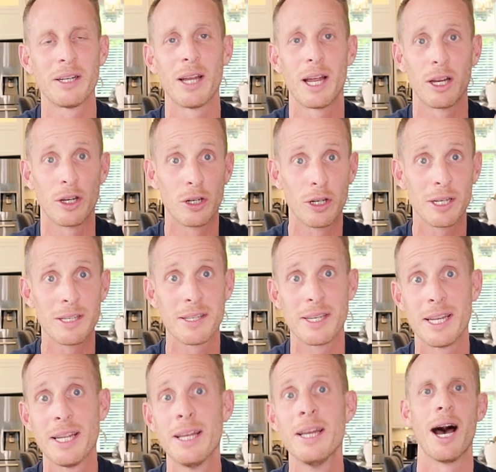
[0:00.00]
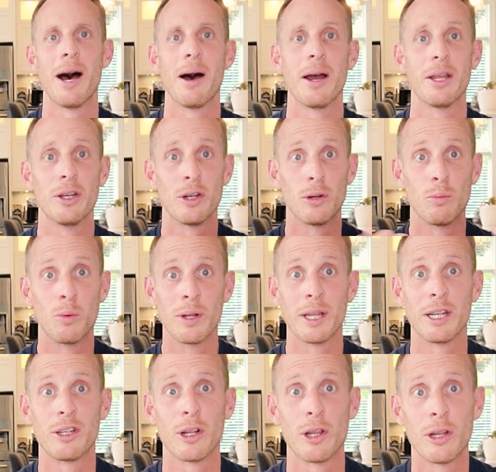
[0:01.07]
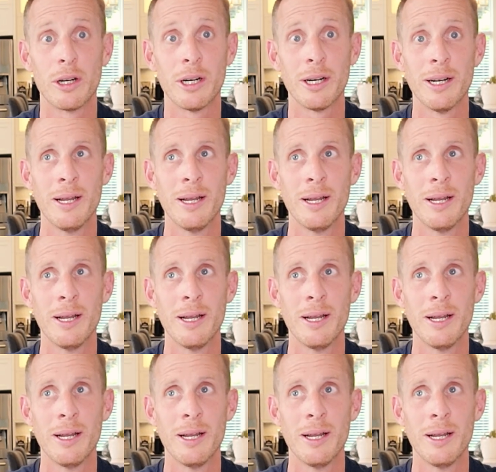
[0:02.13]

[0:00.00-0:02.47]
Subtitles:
and courtesy, you're willing to learn,